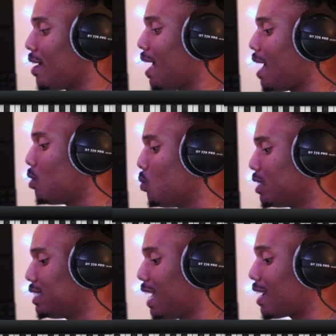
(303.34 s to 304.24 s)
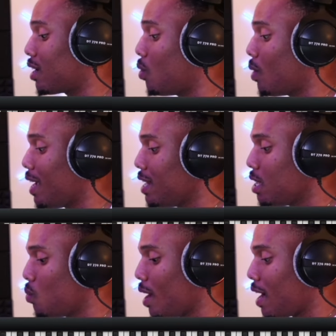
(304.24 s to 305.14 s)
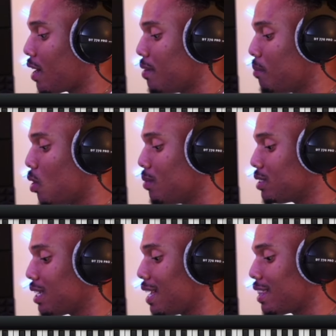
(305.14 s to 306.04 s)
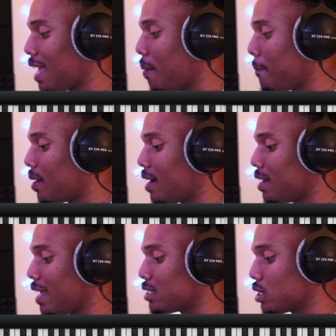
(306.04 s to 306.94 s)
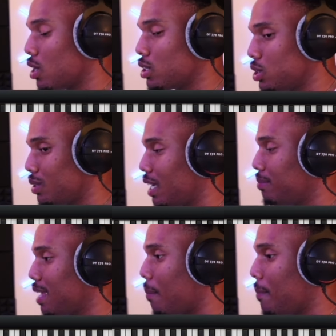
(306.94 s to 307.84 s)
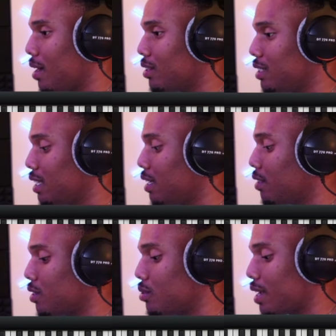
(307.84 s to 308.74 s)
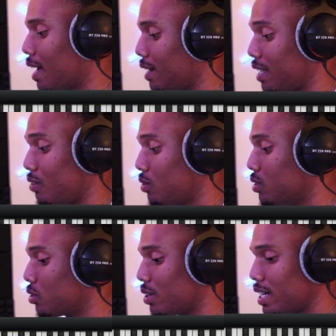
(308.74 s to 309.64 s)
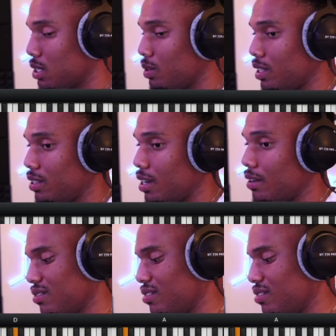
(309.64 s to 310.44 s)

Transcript: I don't want to say I can go anywhere in moments like that, but as long as you keep that melody, you can kind of get real crazy with it, you know.